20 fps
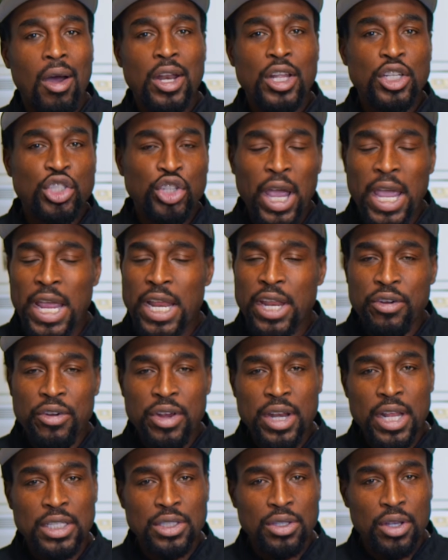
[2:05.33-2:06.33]
the dry
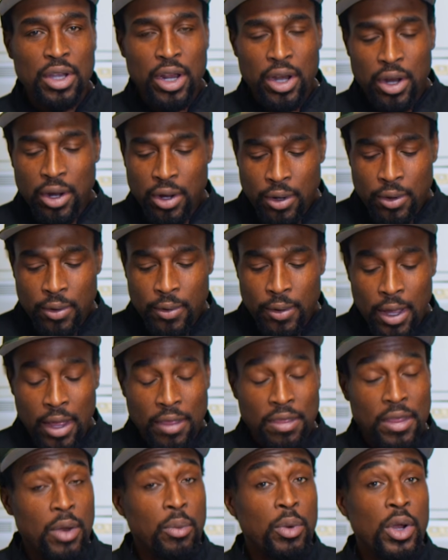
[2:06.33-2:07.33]
ingredients together,
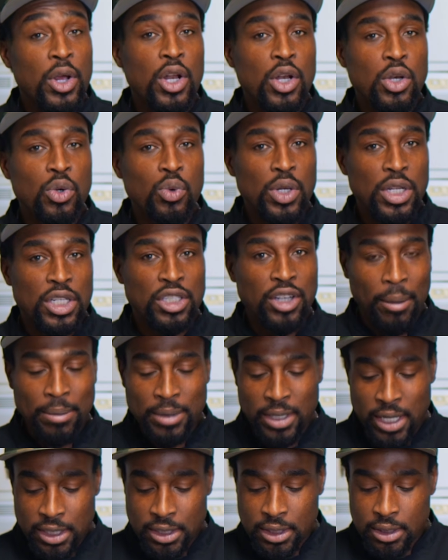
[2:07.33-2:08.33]
and then we're going to do the drop
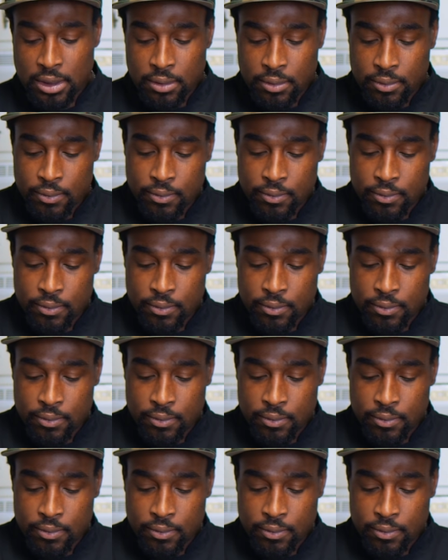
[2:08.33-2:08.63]
test.